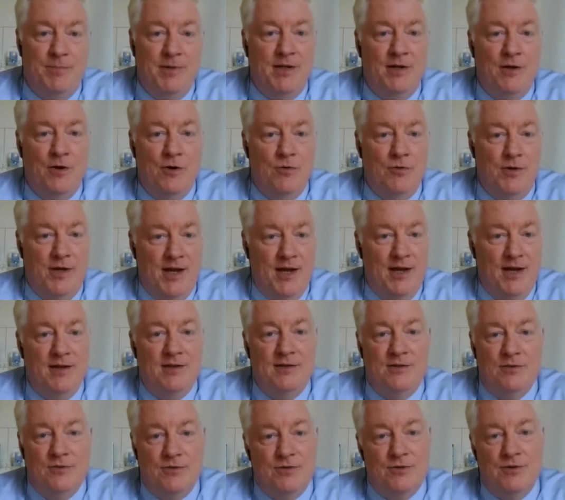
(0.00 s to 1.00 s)
okay
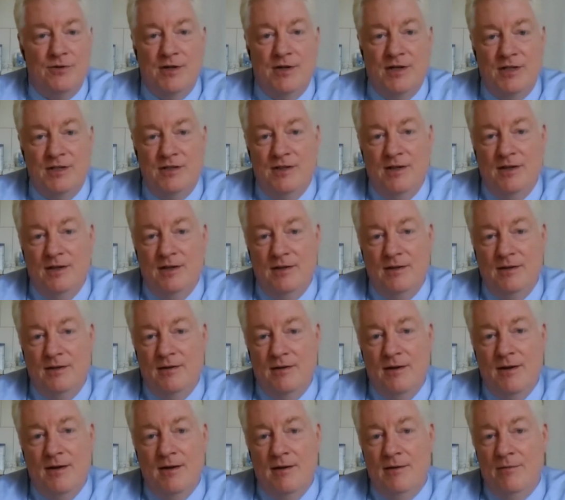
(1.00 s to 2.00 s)
to a certain extent.
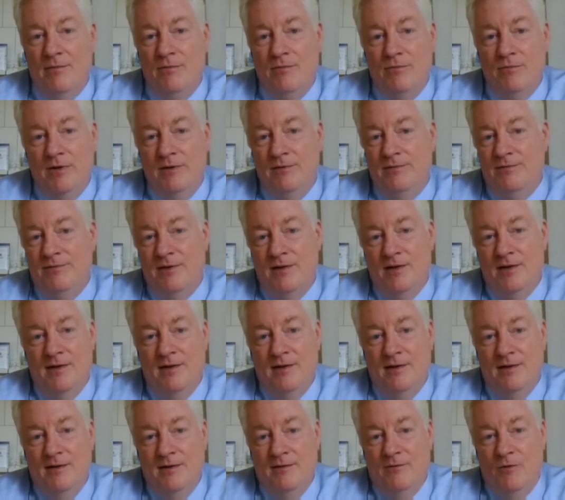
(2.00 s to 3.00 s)

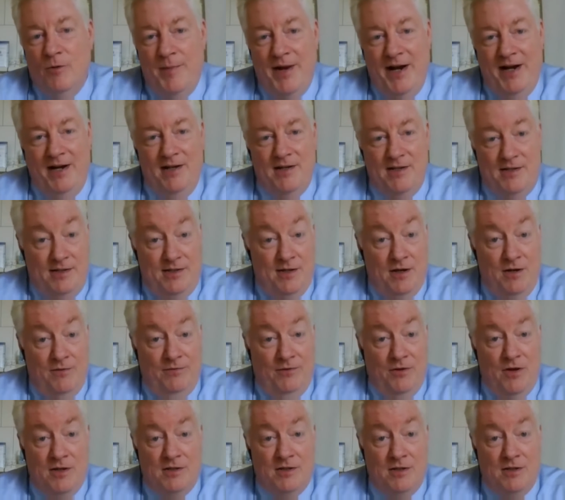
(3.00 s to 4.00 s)
Romania
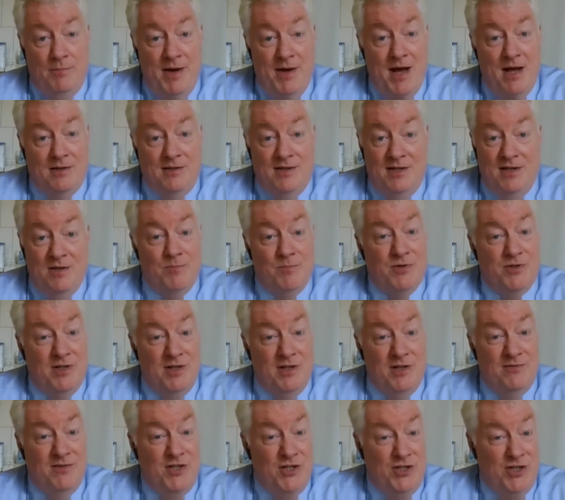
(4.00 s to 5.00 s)
itself lost about
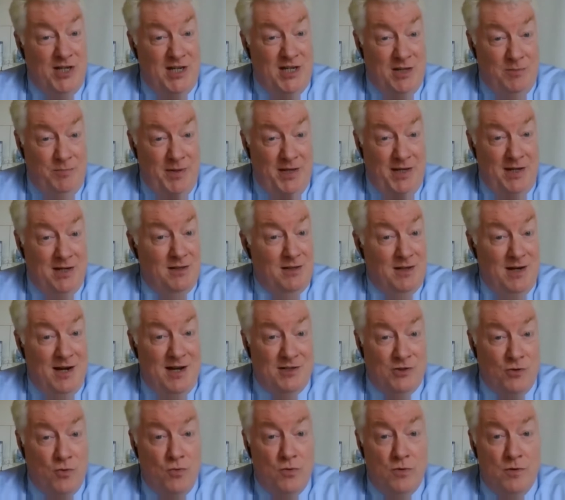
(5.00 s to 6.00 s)
10% of its GDP in the
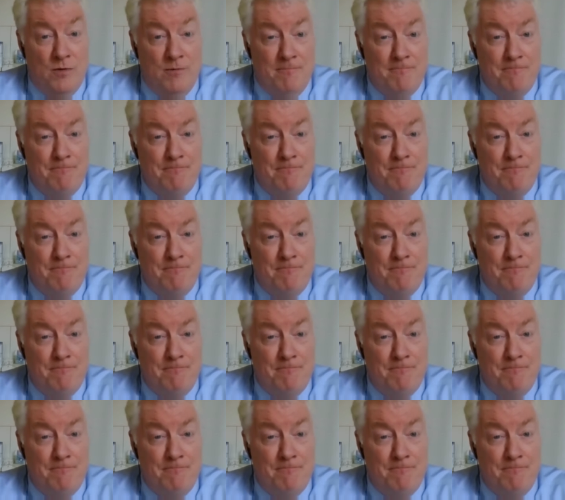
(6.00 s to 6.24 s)
last quarter.